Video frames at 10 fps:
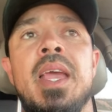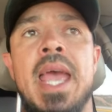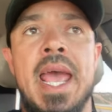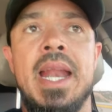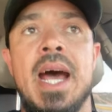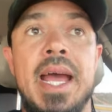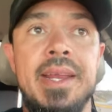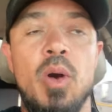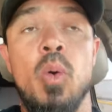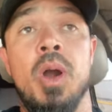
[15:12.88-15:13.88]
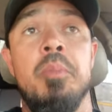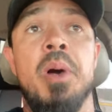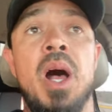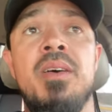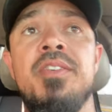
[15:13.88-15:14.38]
head height or
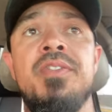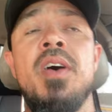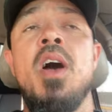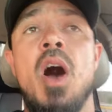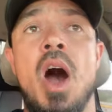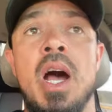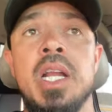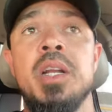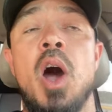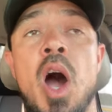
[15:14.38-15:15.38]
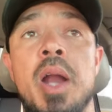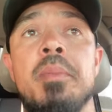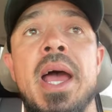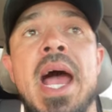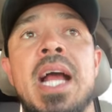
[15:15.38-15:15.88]
above on, on
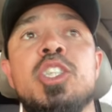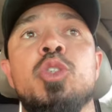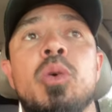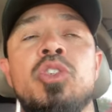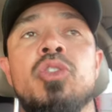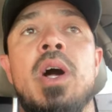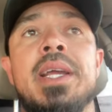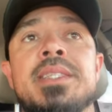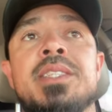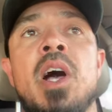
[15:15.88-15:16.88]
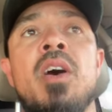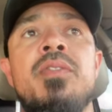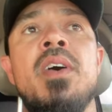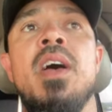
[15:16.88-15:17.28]
my actual truck itself.